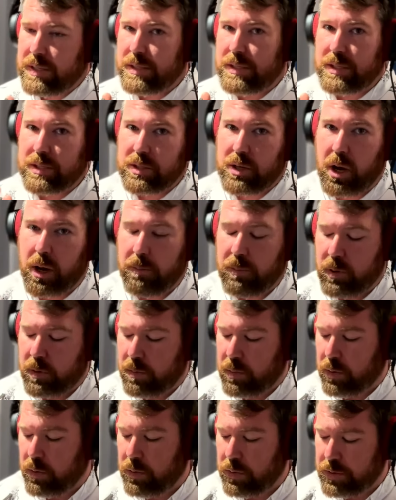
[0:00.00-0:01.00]
this is
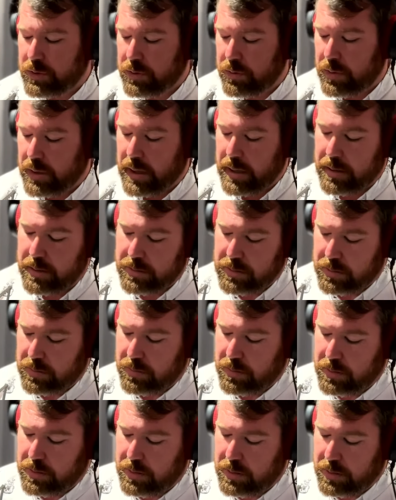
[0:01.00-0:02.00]
comparable to
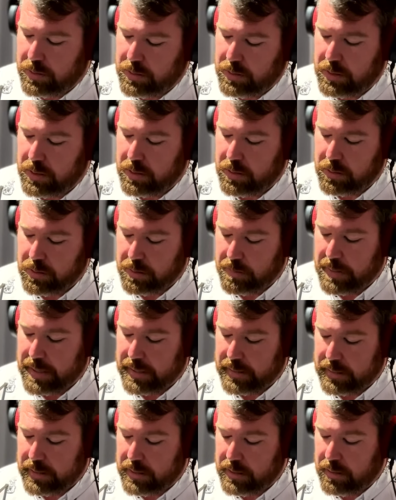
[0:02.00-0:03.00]
the
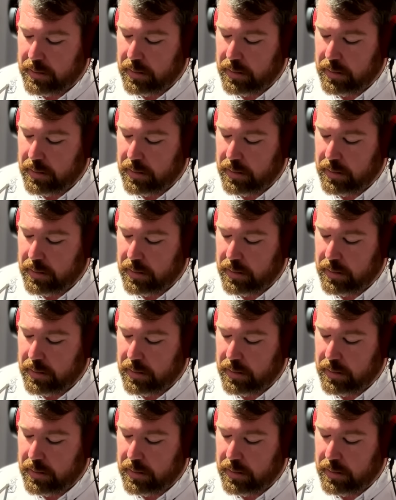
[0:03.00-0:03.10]
Manley,